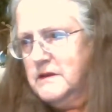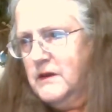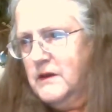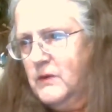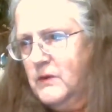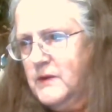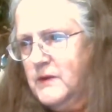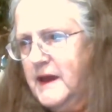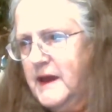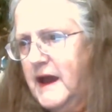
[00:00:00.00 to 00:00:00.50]

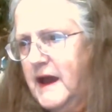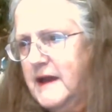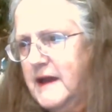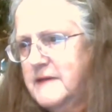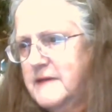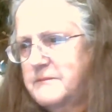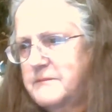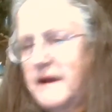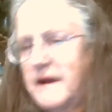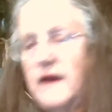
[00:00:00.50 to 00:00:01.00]

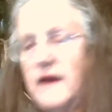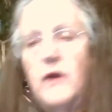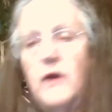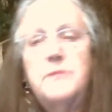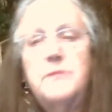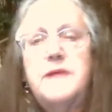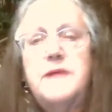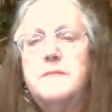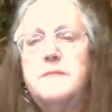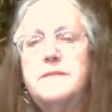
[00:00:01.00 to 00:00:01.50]
Okay, I
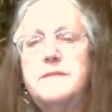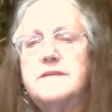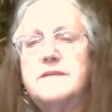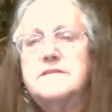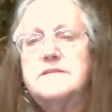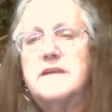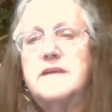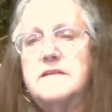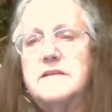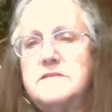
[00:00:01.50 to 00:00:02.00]
hope that
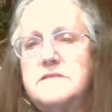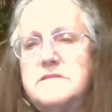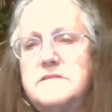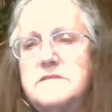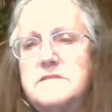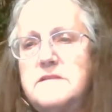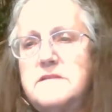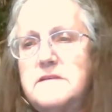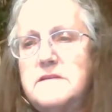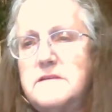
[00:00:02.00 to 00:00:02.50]
makes
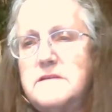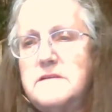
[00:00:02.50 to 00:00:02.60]
sense.